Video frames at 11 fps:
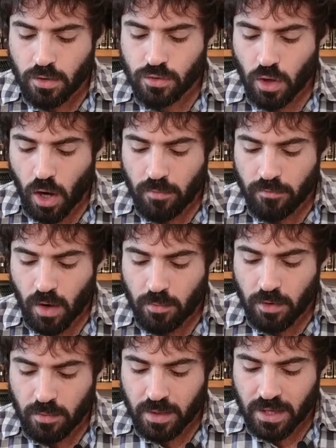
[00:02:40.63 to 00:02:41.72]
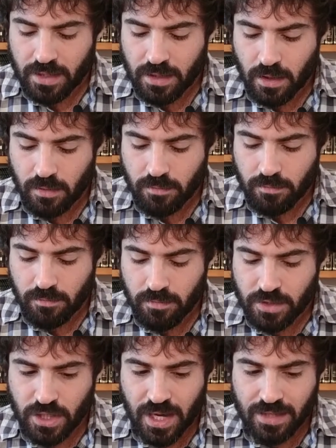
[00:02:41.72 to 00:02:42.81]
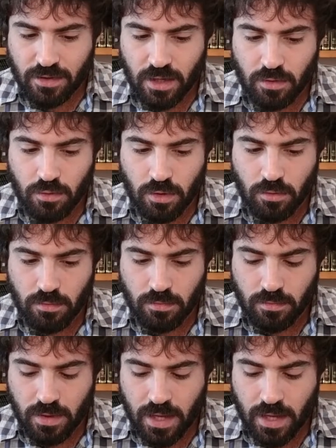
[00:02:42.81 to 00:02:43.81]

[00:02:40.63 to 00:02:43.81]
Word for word: So I'm um, Rabbi Chanina, Mishiyatu Chaguro.